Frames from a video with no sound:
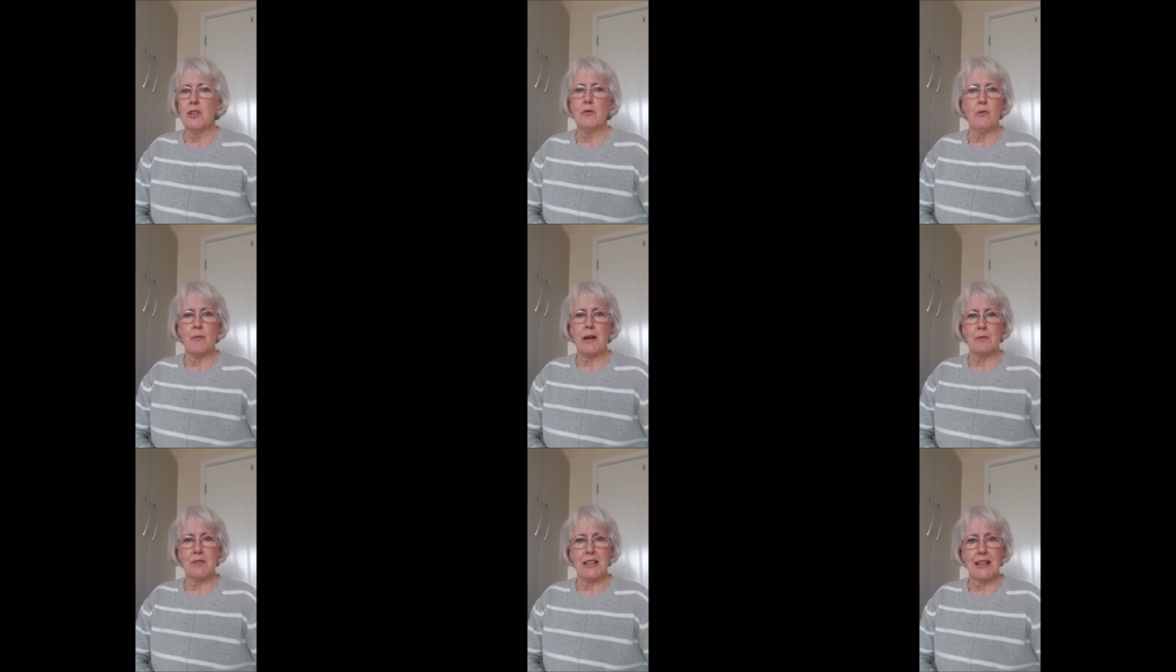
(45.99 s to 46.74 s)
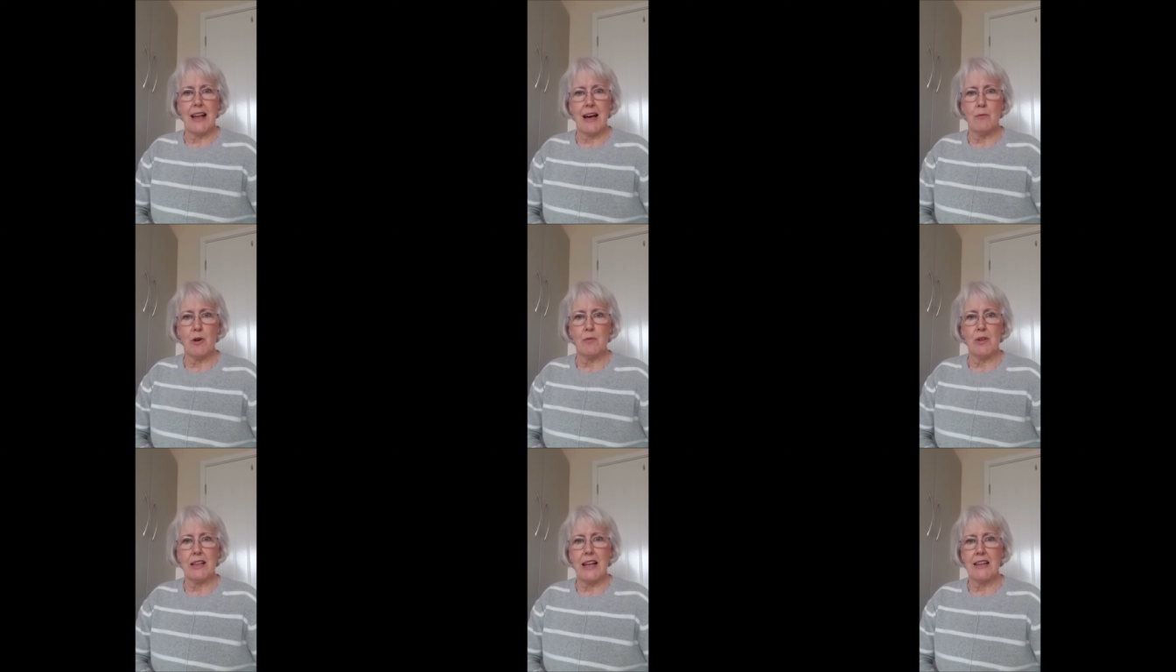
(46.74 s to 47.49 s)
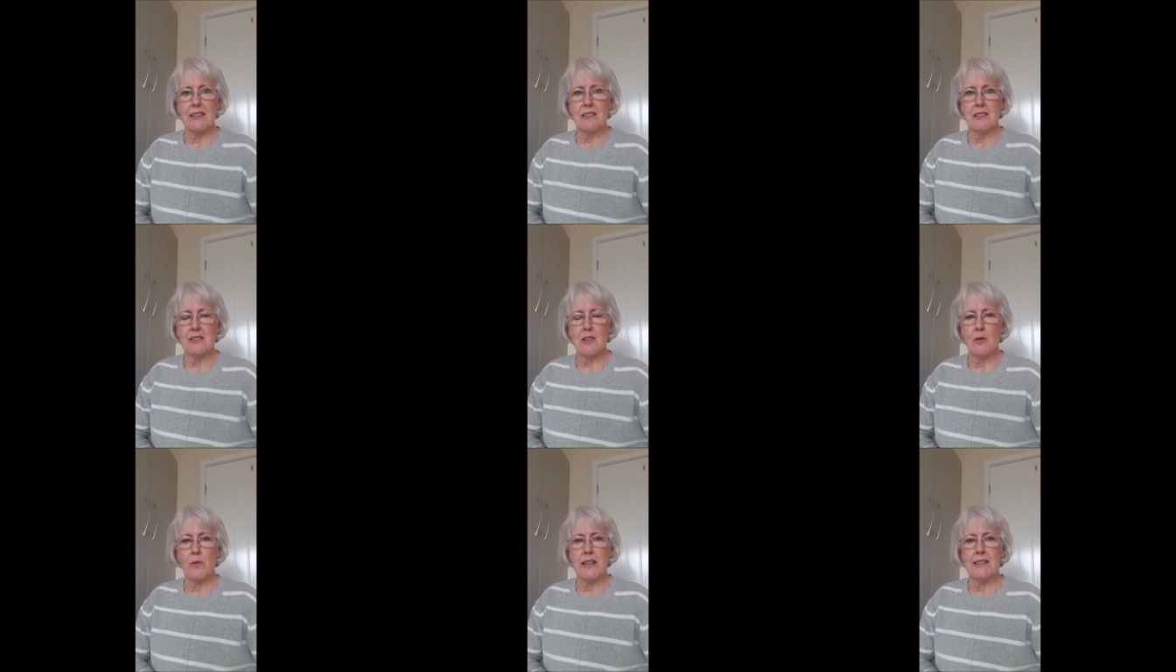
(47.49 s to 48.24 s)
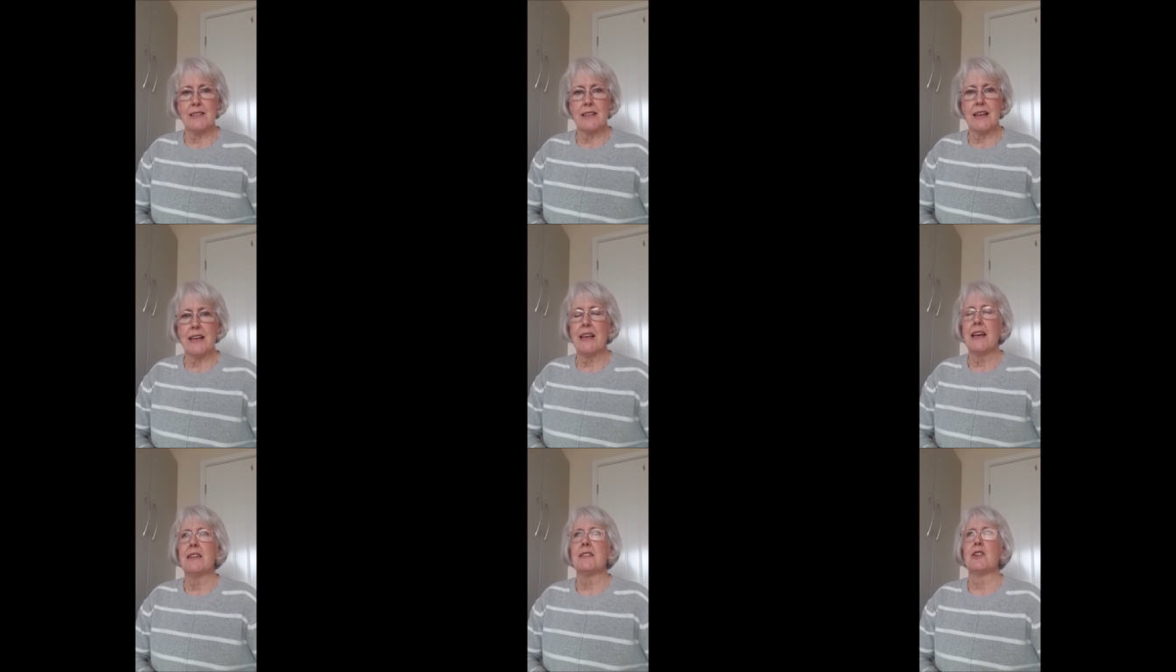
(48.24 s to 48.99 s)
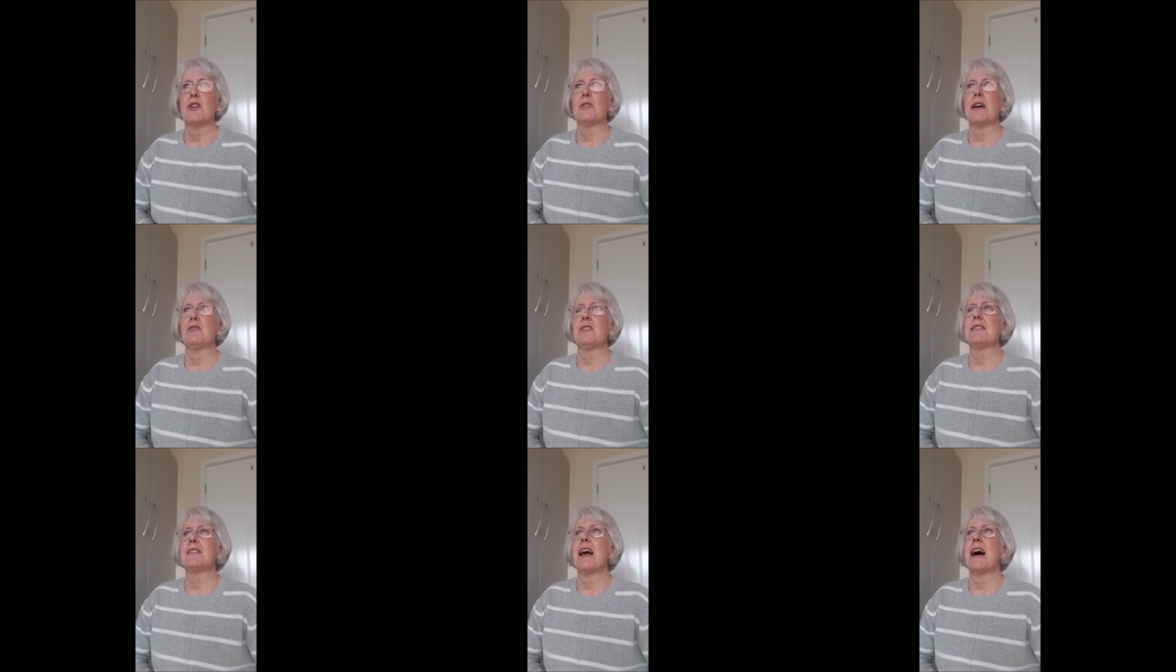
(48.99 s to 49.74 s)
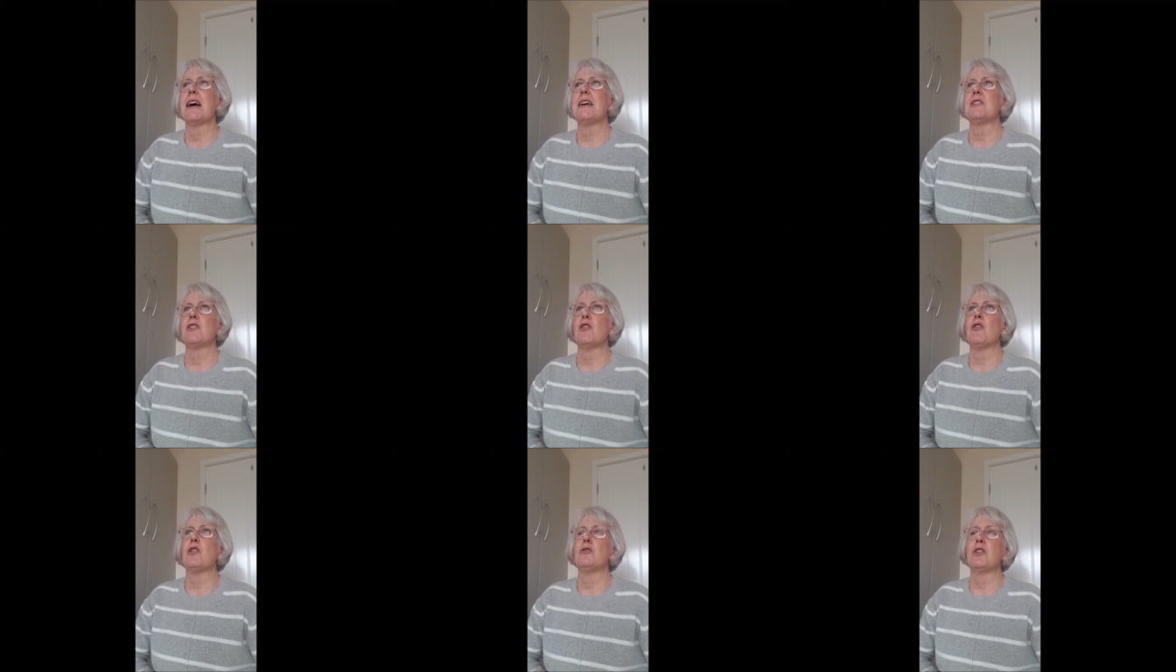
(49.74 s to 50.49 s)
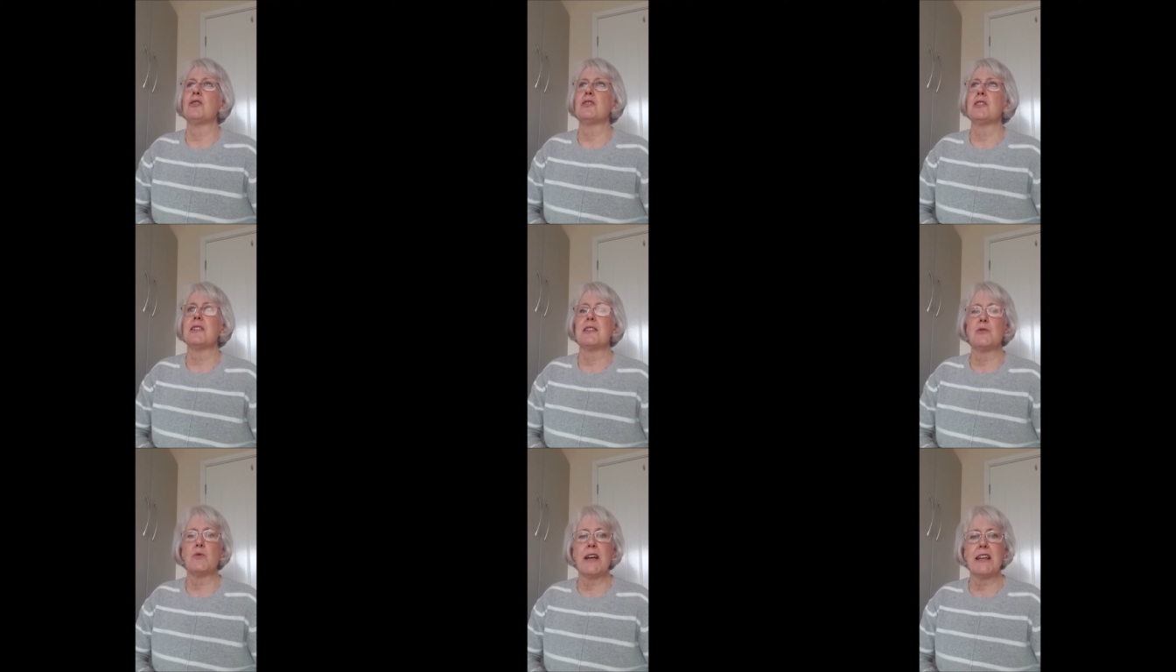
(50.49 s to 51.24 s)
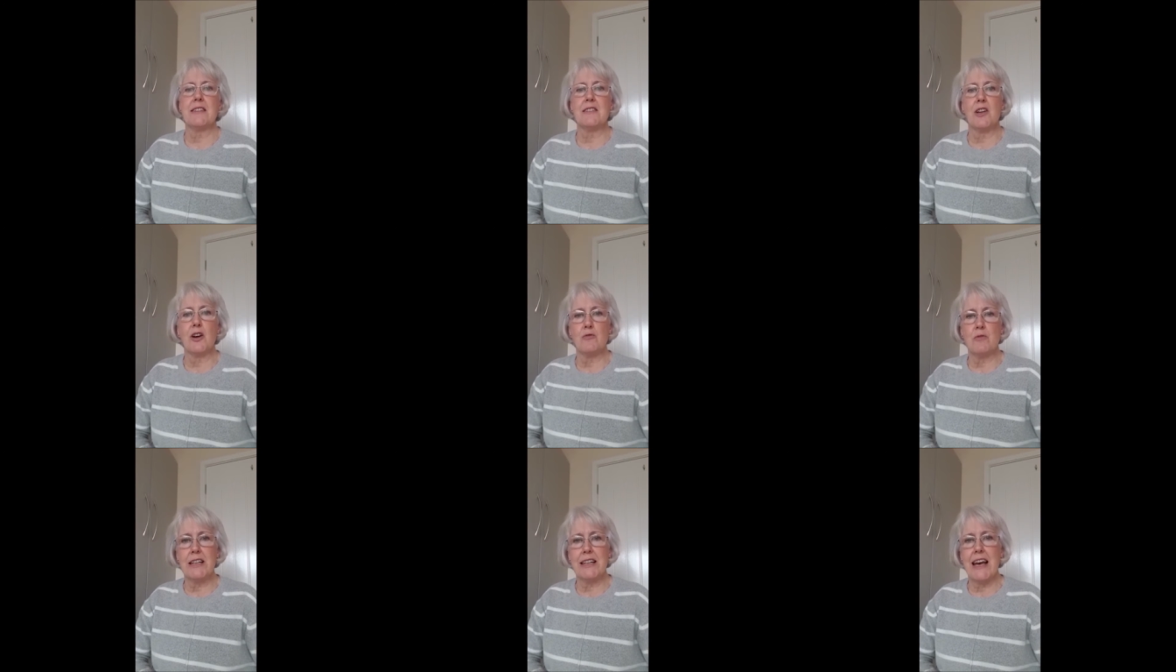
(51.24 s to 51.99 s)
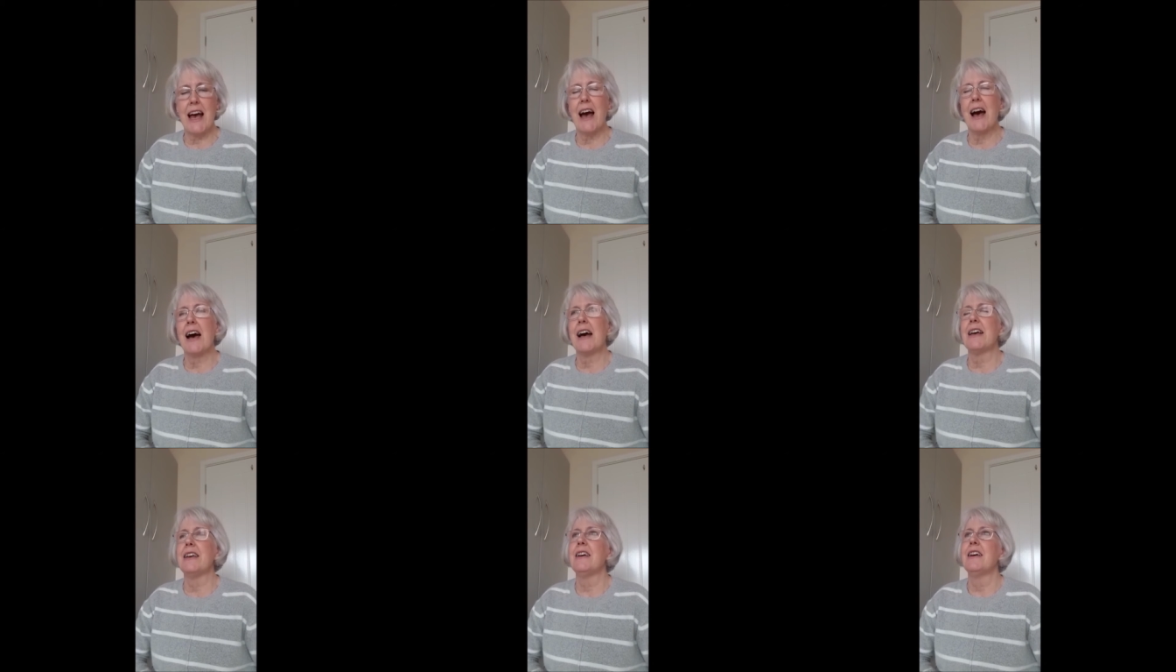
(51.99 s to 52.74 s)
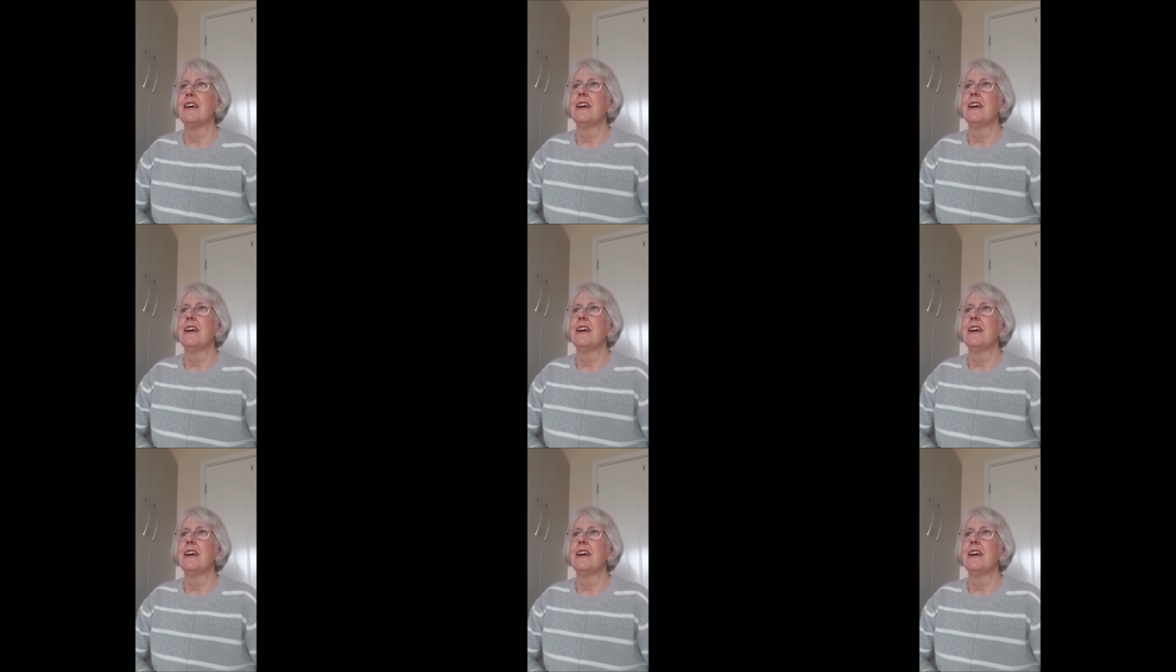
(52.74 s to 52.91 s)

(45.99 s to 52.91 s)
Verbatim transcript: You won't be able to climb up the ladder so easily to go down a slide or hold on to the swing to go really high.